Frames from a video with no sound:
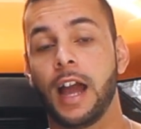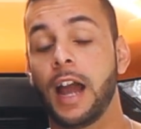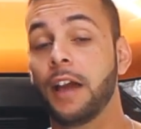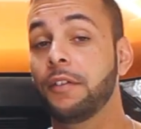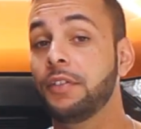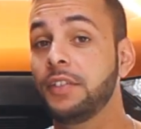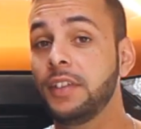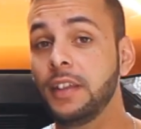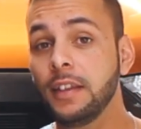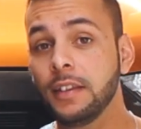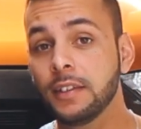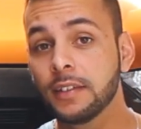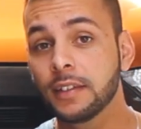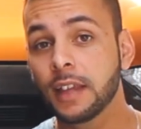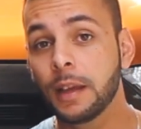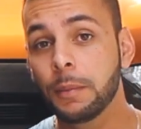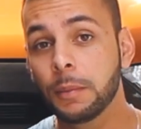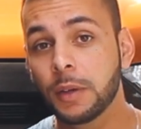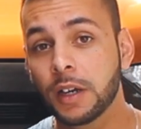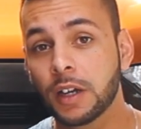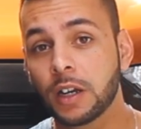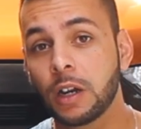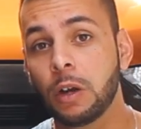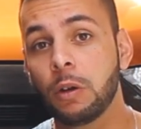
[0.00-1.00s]
I've seen
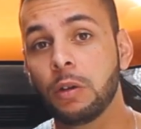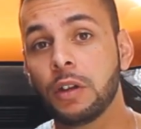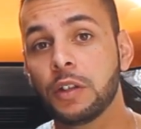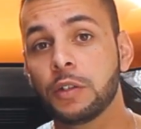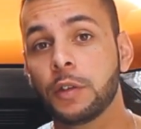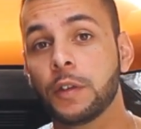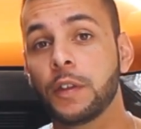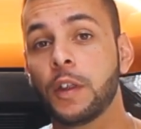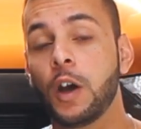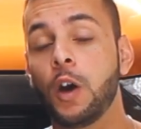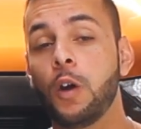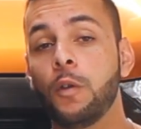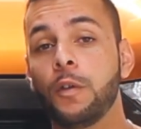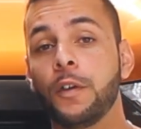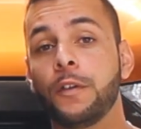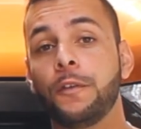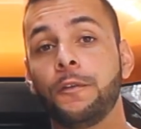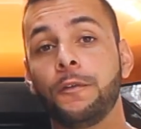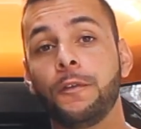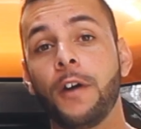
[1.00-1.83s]
some Corollas with over